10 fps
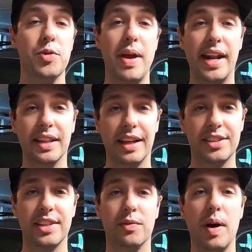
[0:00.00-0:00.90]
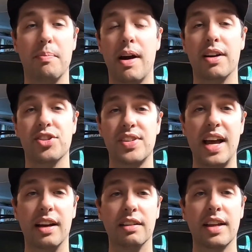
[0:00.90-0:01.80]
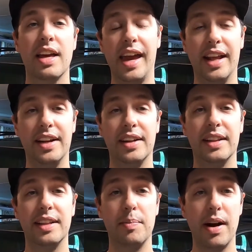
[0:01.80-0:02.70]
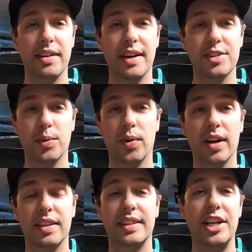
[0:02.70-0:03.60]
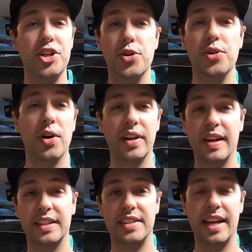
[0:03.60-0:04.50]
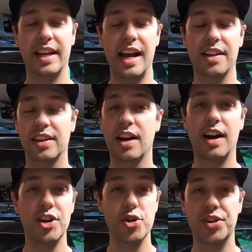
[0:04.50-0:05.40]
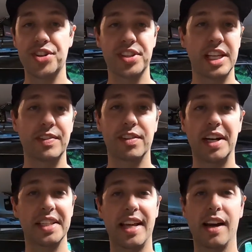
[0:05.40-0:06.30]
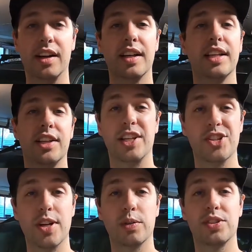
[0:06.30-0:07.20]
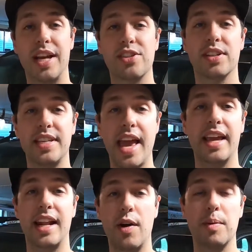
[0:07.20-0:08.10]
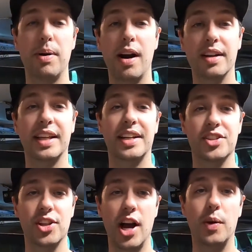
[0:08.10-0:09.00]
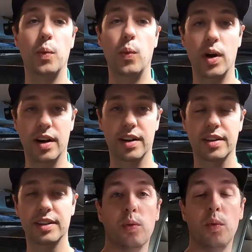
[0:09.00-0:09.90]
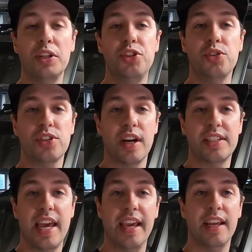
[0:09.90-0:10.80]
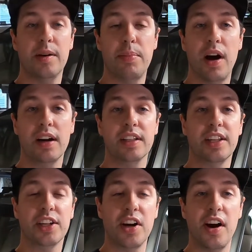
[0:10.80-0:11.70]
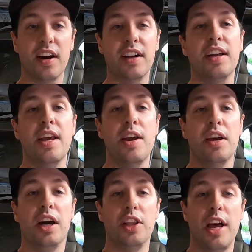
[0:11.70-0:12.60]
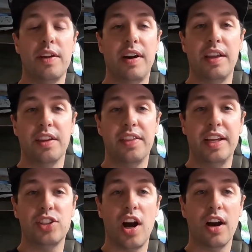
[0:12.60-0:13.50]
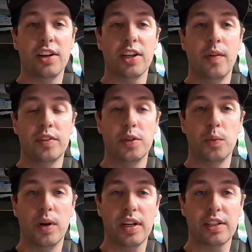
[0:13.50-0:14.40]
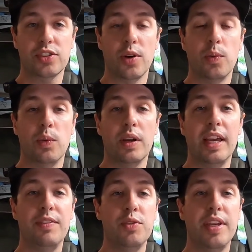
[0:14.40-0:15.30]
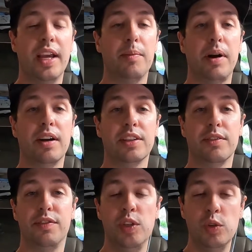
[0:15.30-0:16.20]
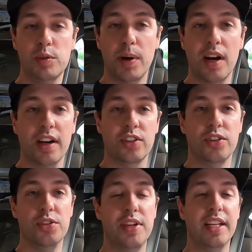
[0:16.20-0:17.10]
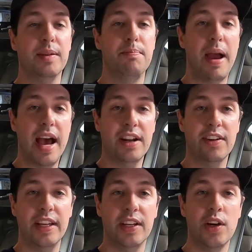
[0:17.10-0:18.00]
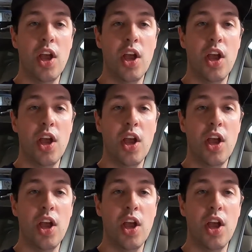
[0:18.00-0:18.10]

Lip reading: you made a list of what parts sell and the part doesn't work, then you don't even have to take it out of the car. You can just leave it right there. There's no sense on taking out a part that does not work. Once you start taking apart the car, a lot of other things aren't going to work. So if you take apart the fuse box or you take the battery